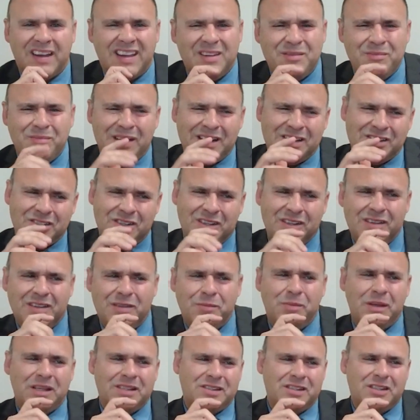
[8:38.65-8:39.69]
He
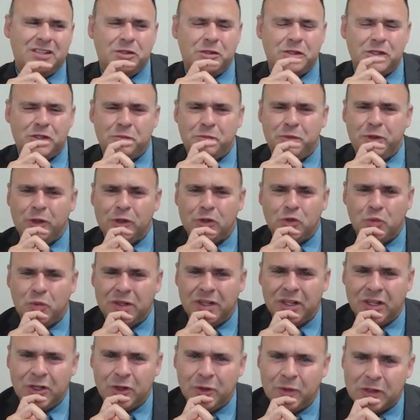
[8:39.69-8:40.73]
mentioned business disputes,
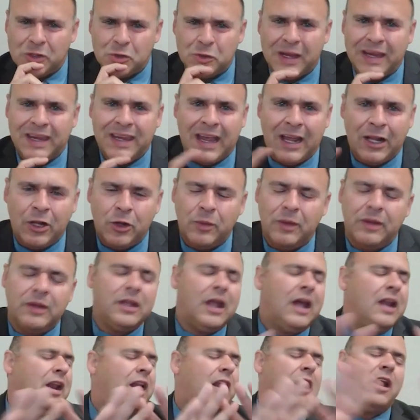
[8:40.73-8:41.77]
wouldn't do it, so I can't do it.
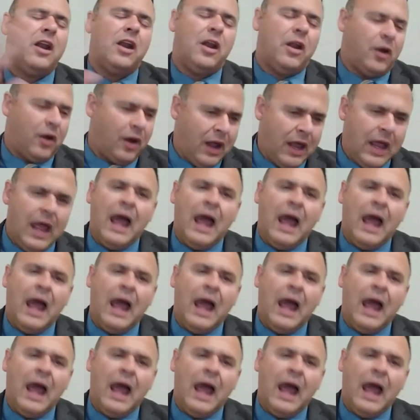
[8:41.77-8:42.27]
No.